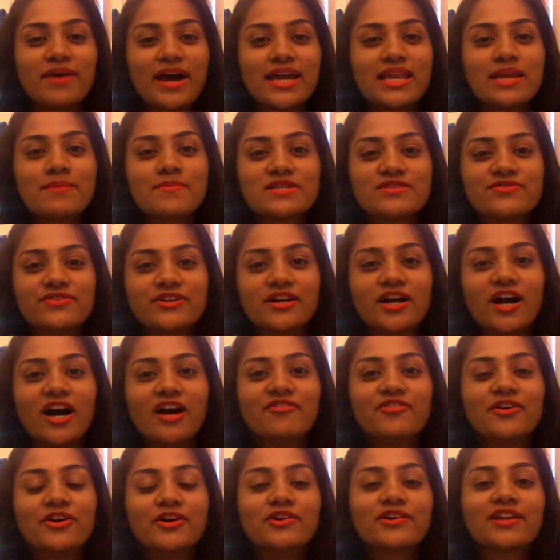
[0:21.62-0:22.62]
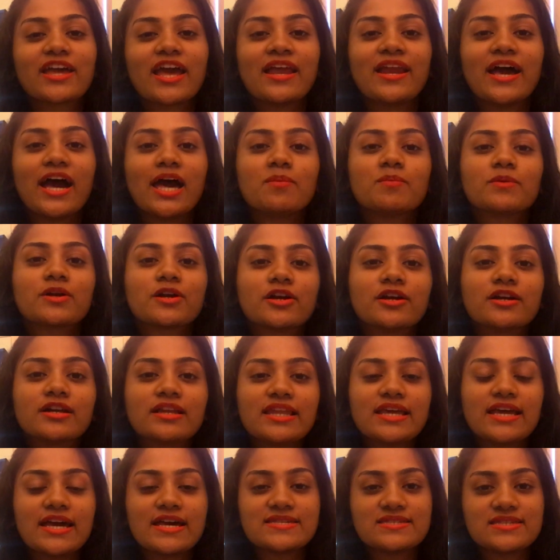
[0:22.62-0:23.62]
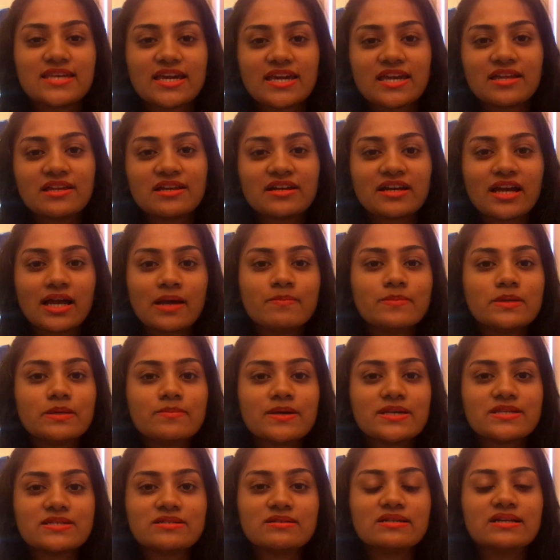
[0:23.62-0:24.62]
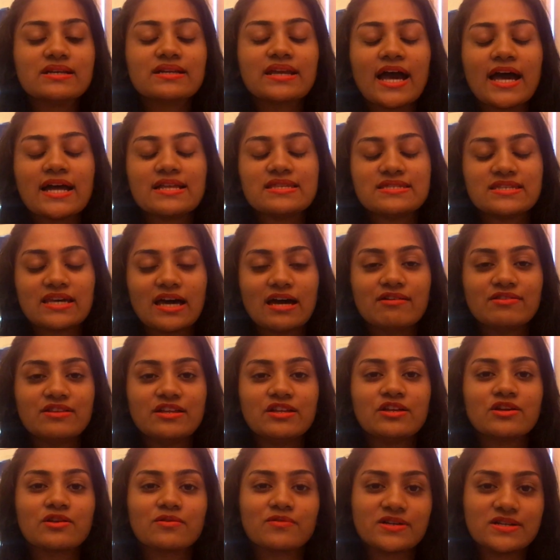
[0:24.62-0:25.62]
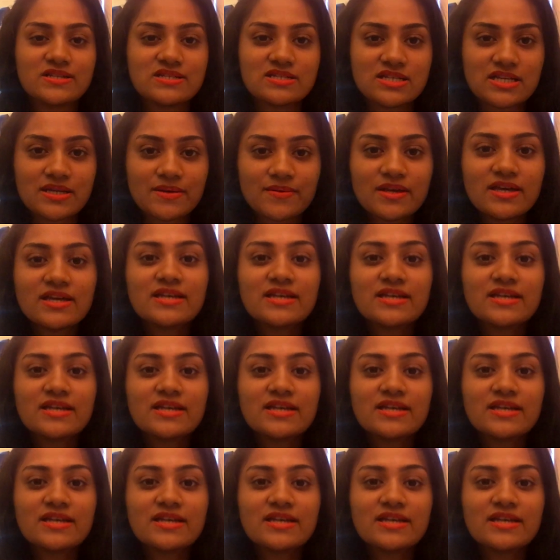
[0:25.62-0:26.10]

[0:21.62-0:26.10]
My name is Faraha Farouk and I'm currently a second year MBBS student at Ziauddin University.